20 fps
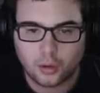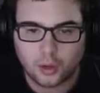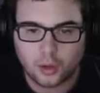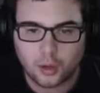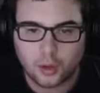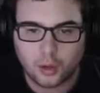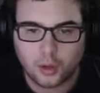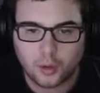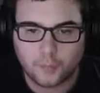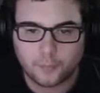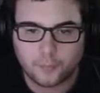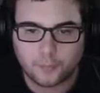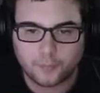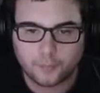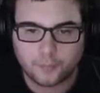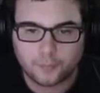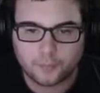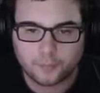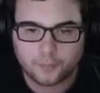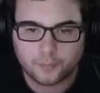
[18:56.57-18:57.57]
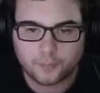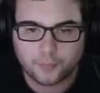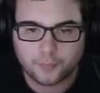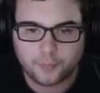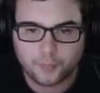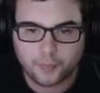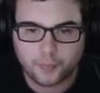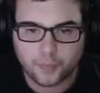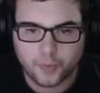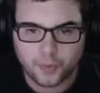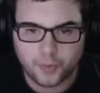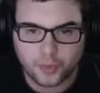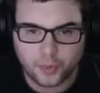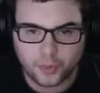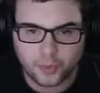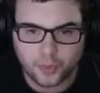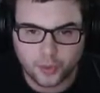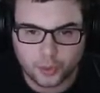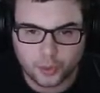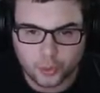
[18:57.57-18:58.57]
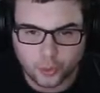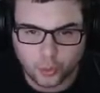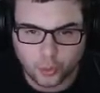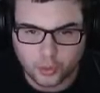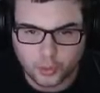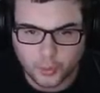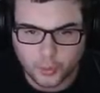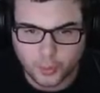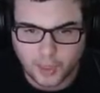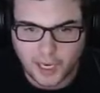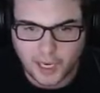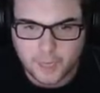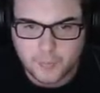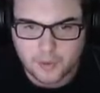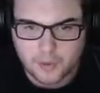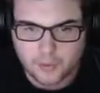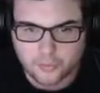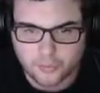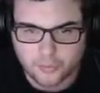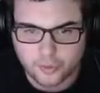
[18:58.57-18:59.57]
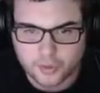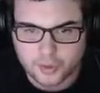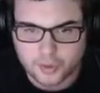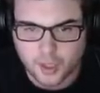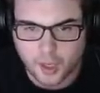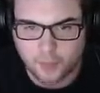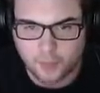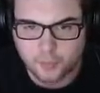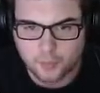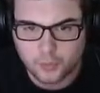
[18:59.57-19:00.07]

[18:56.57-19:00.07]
um the door that we came in the first time.